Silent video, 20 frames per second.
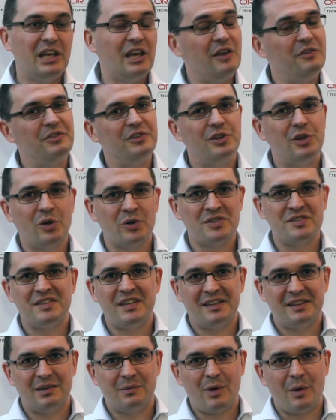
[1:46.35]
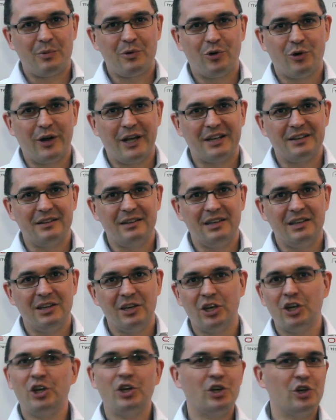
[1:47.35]
If you don't set them up correctly,
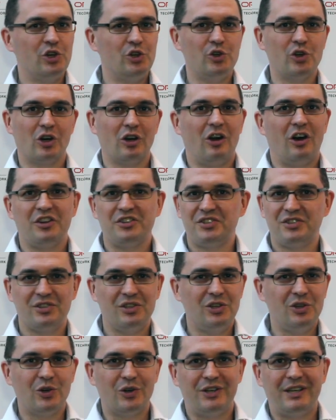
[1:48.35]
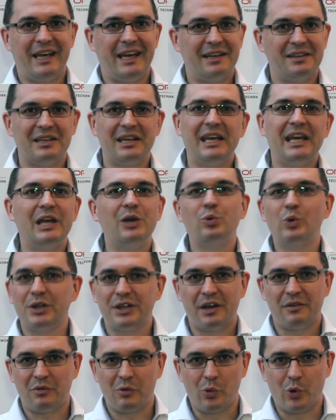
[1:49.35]
you're lost, you're dead, it will
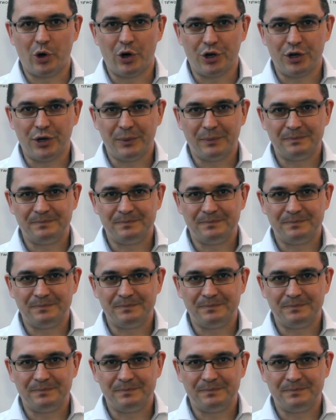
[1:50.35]
never work.